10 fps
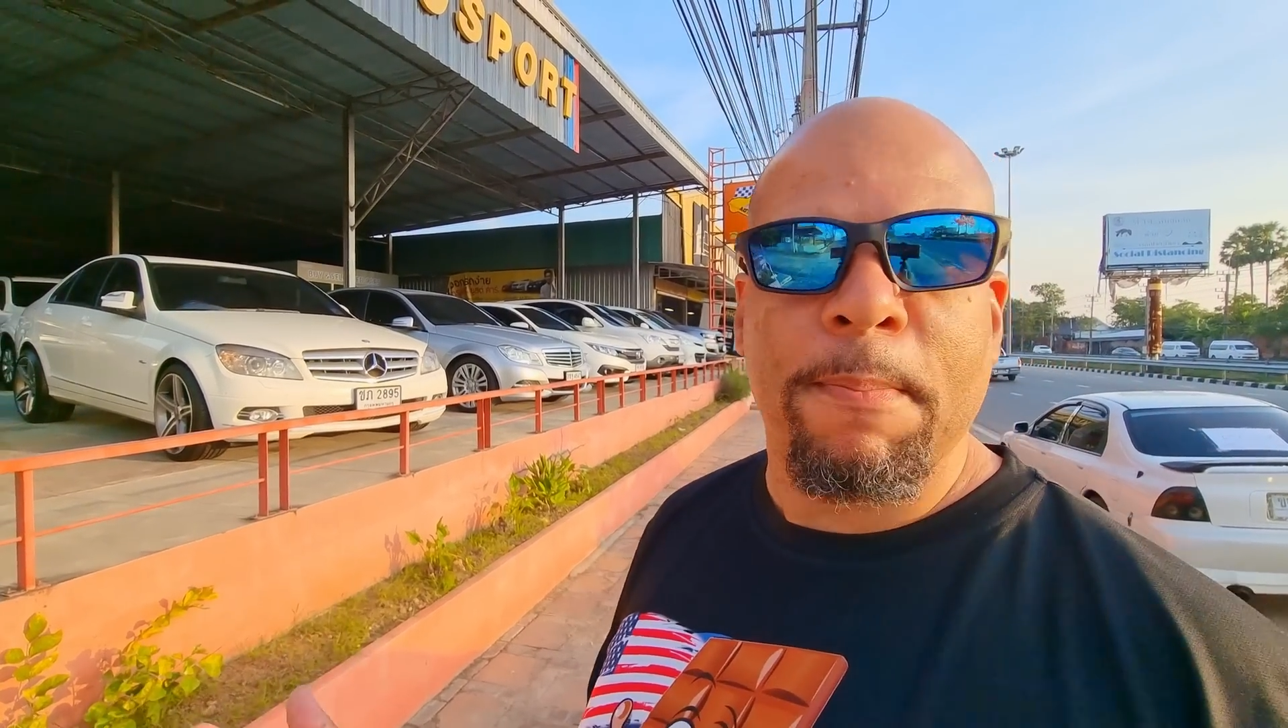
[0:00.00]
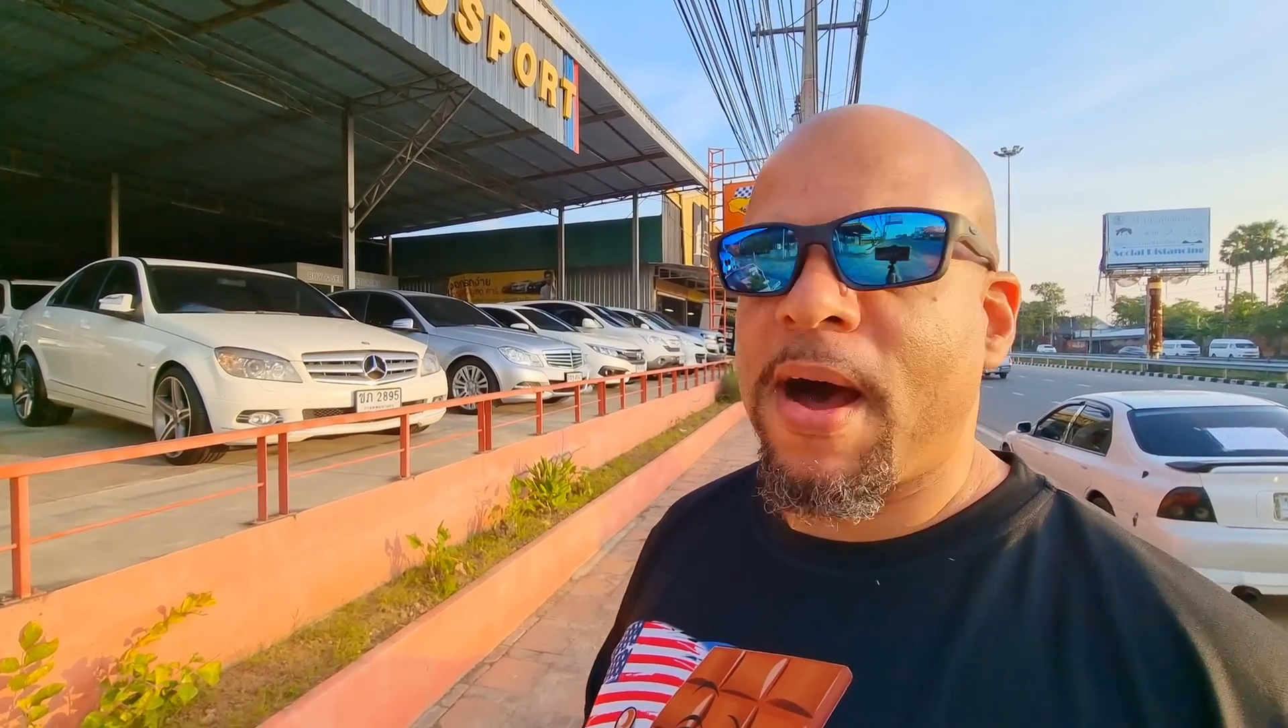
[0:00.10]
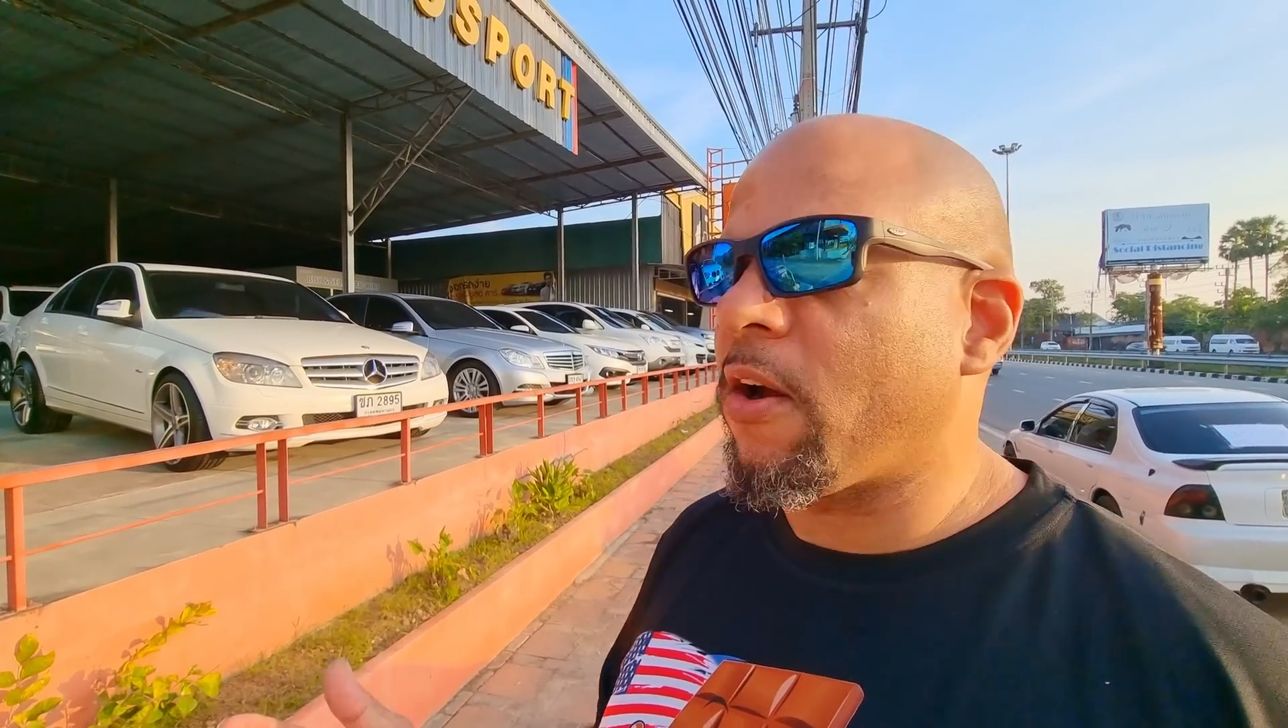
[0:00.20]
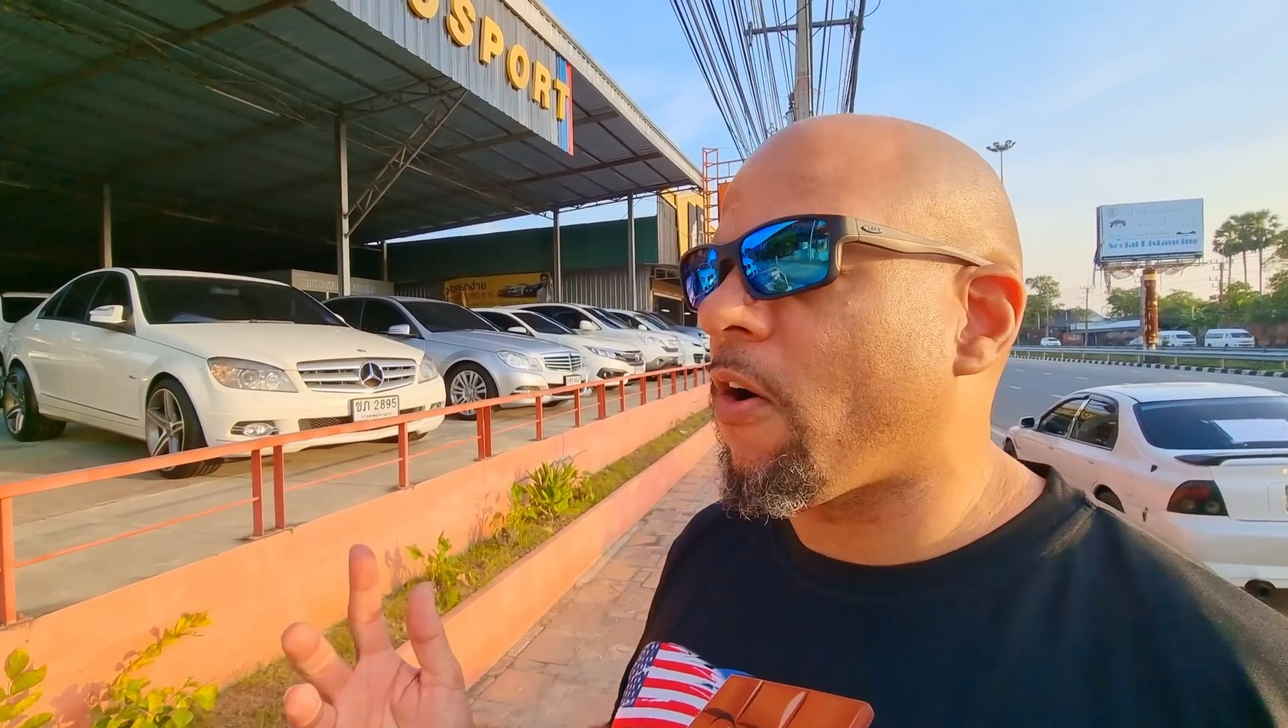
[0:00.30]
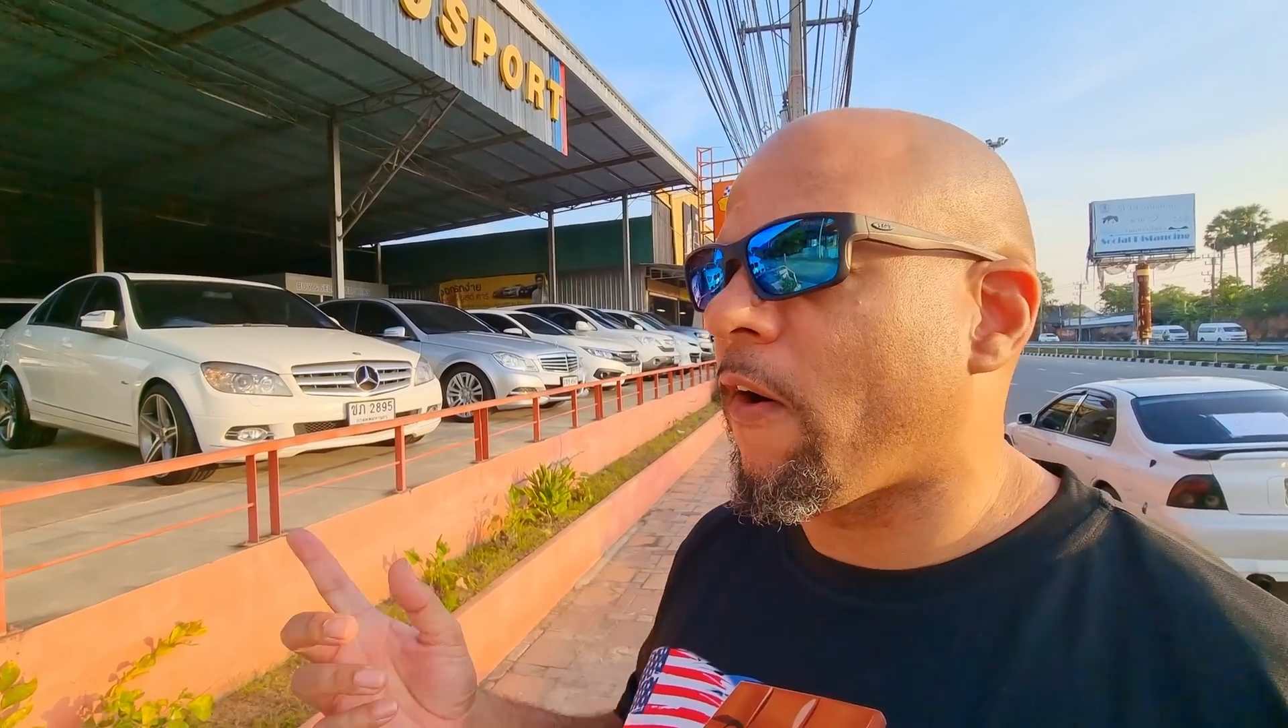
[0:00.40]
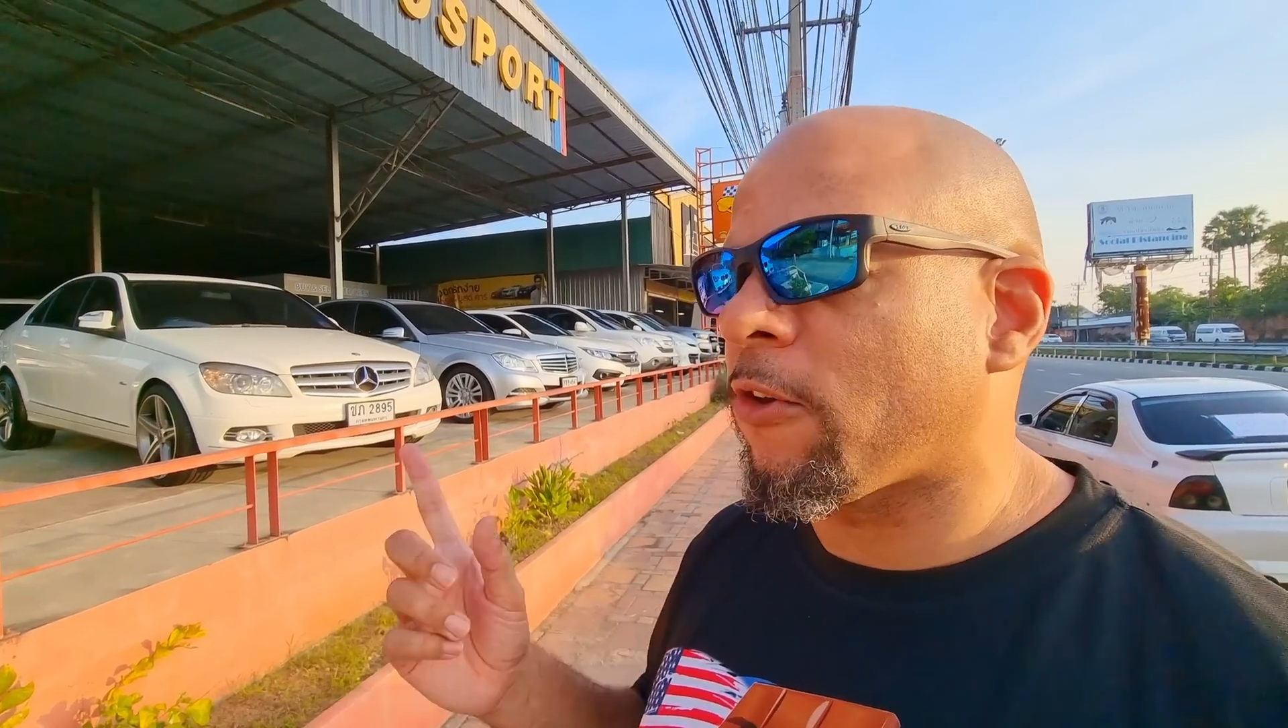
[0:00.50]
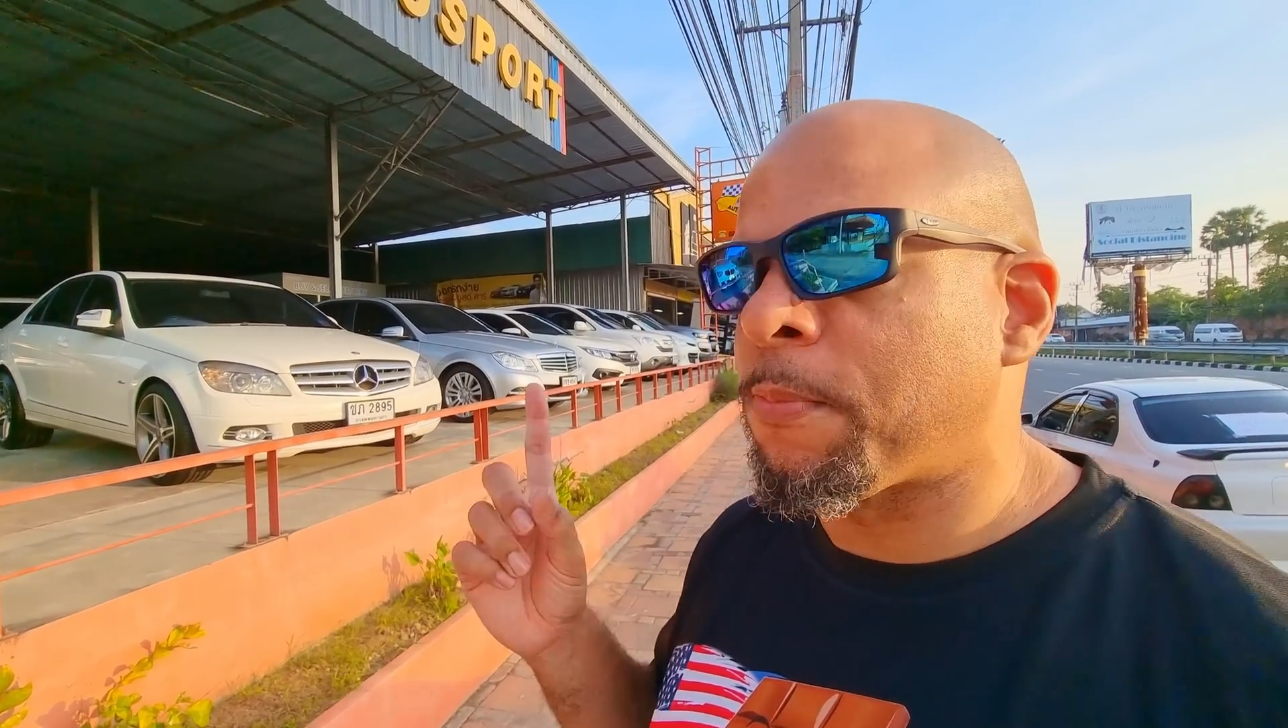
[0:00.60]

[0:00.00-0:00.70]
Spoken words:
about cars